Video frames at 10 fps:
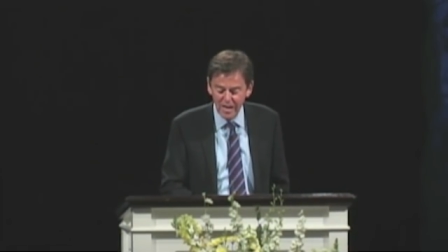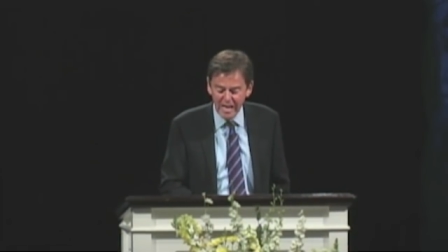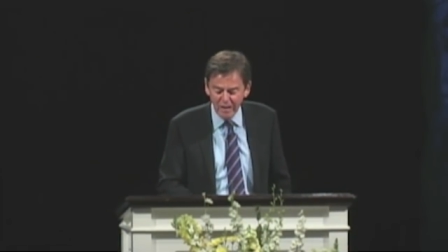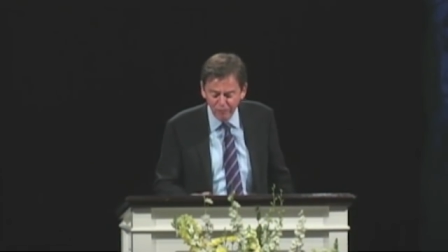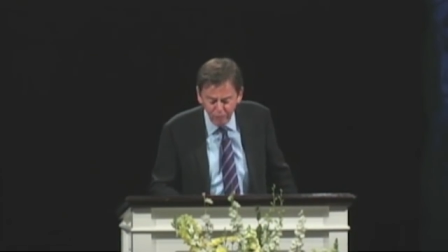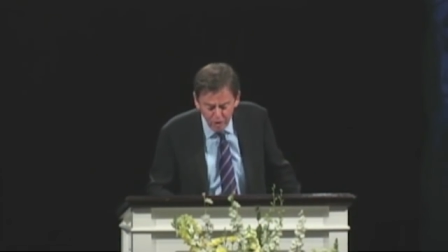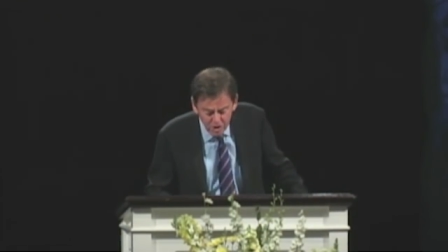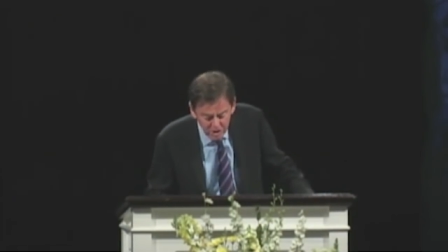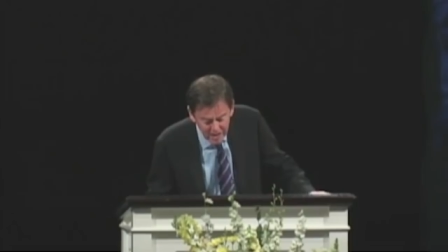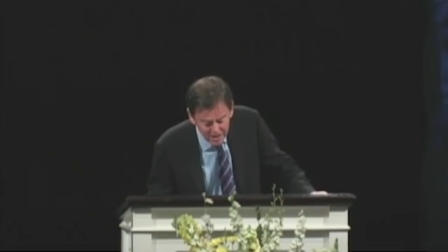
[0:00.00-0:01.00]
He
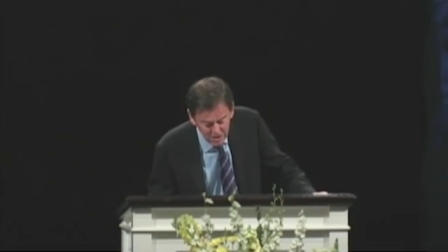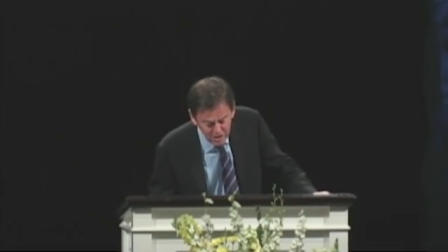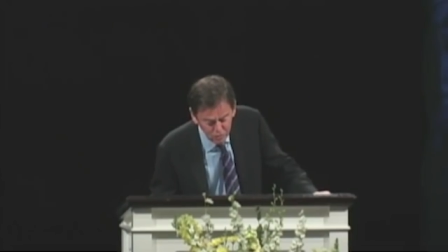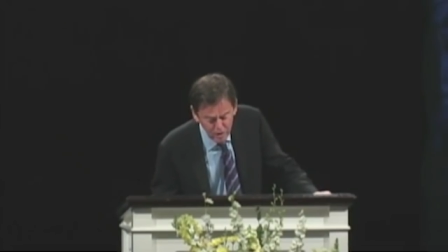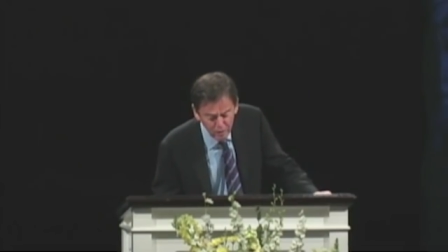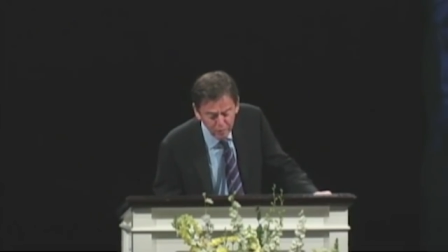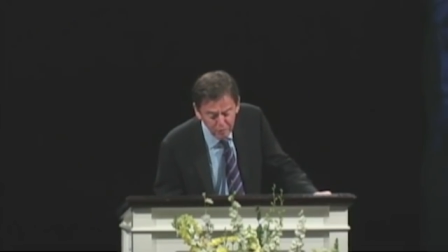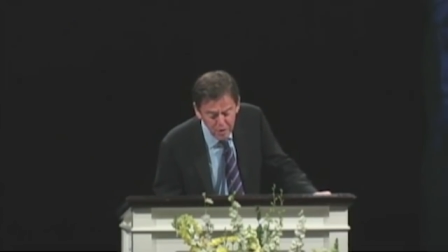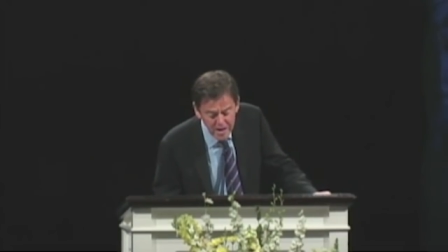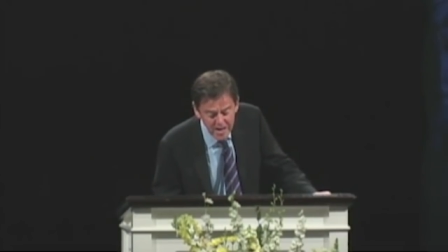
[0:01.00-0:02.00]
first sets Israel
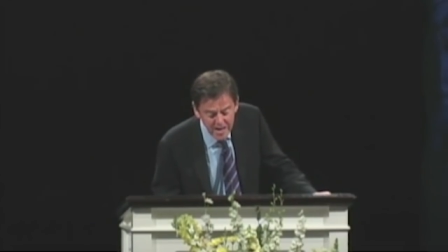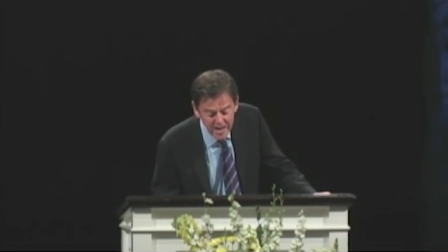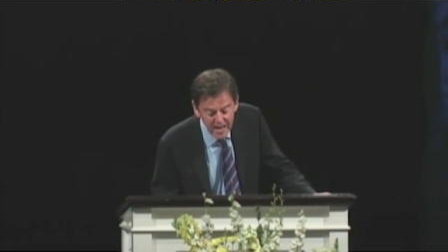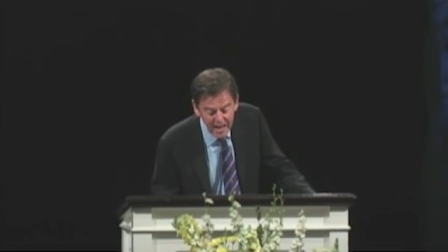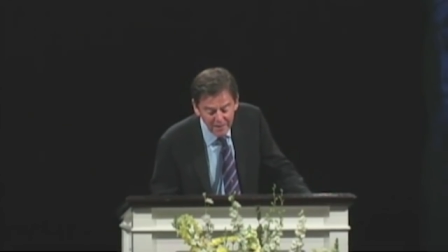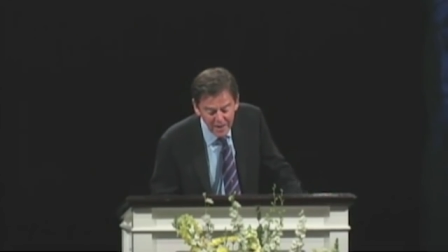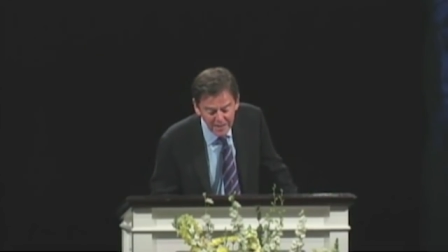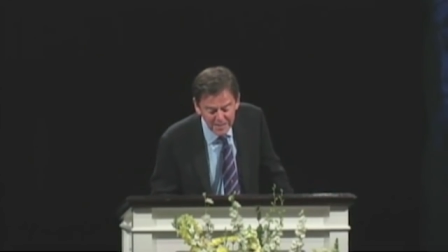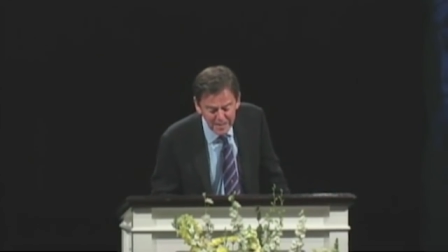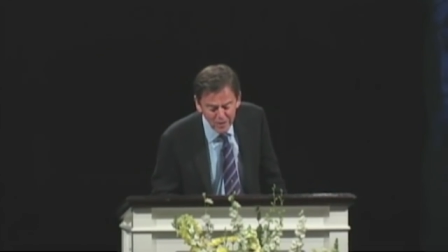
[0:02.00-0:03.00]
free and
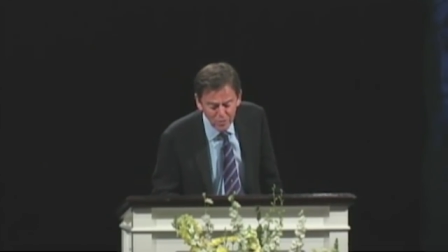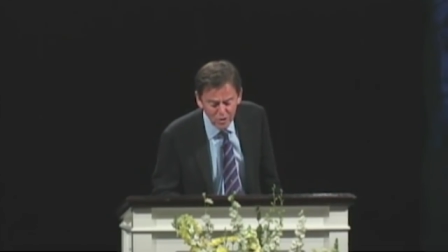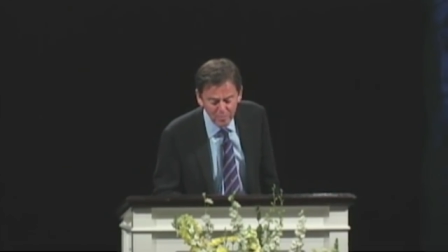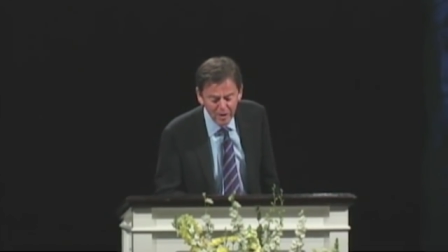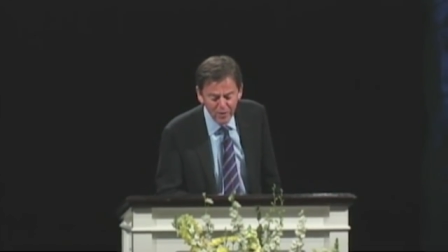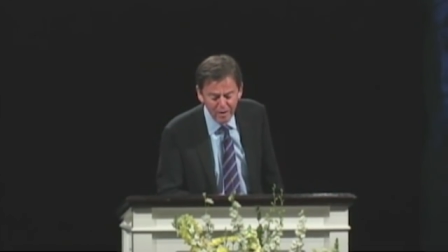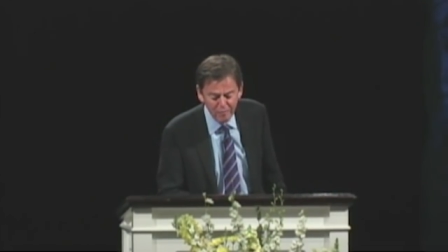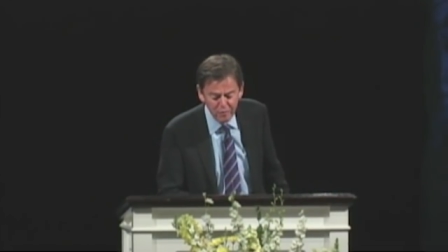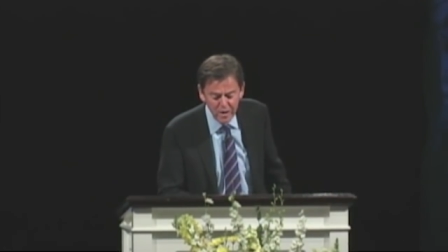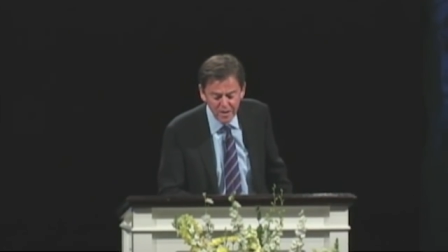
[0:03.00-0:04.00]
then tells them how that
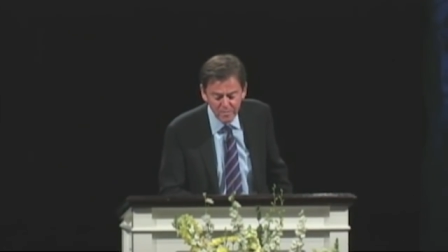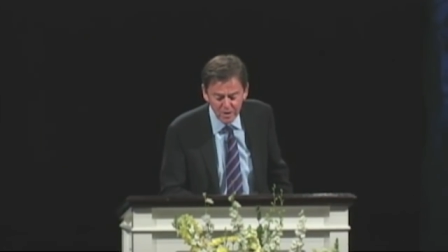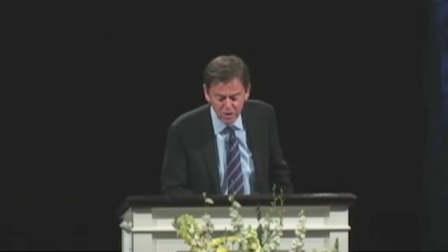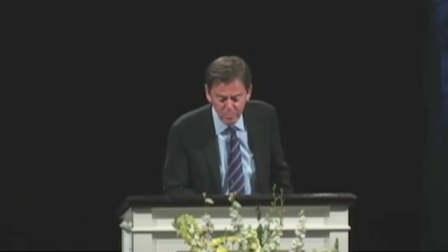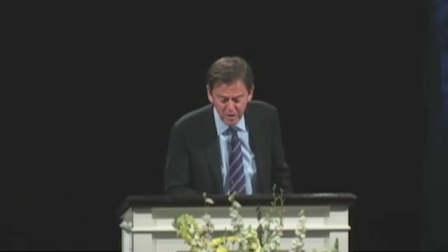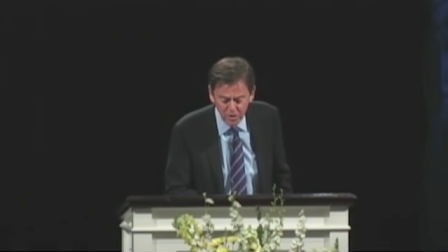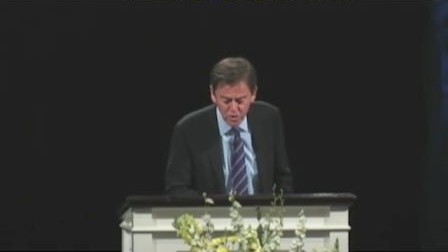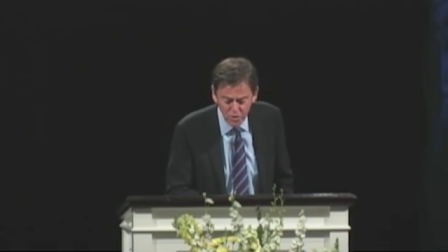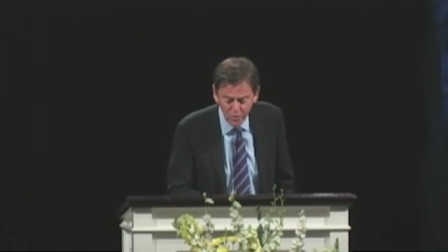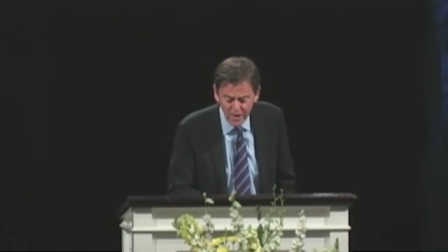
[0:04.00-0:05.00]
freedom is to be
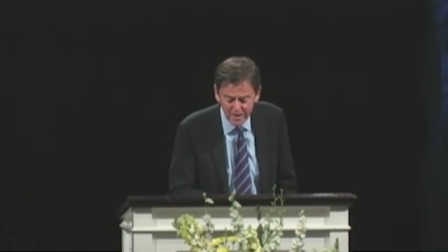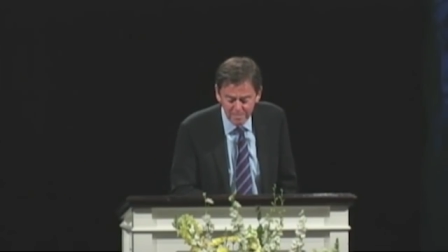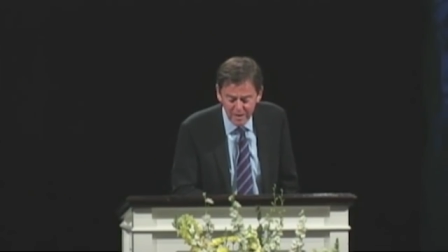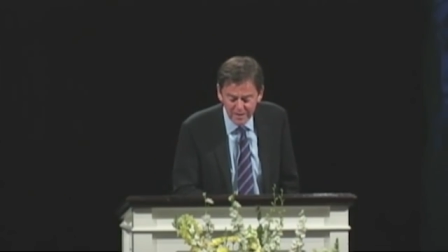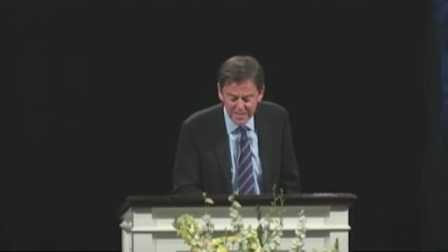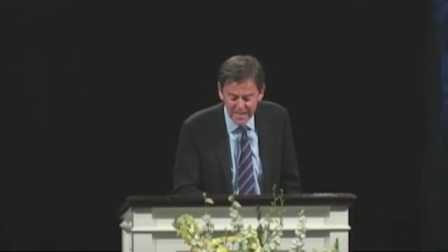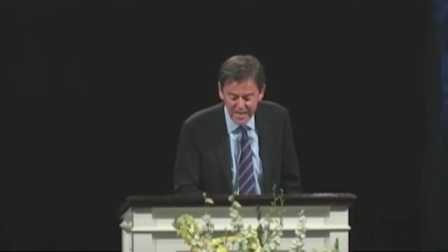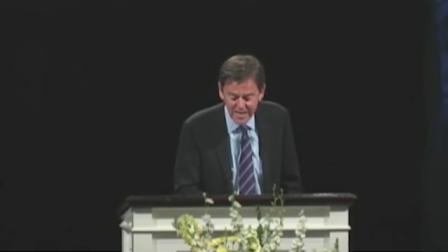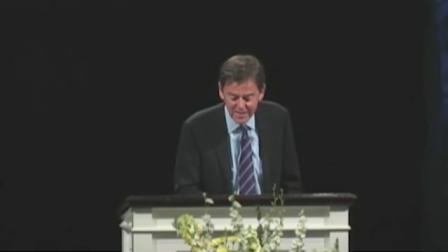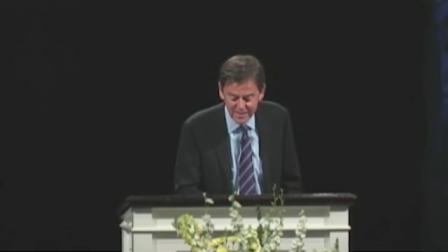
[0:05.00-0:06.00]
enjoyed and
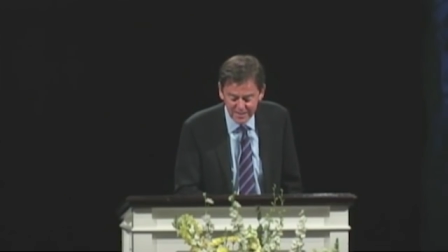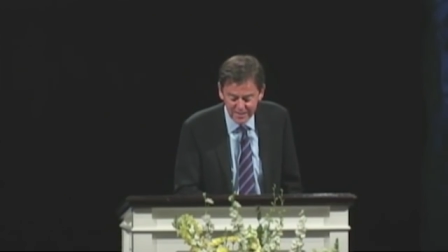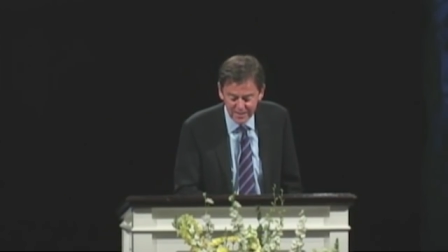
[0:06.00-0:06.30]
maintained.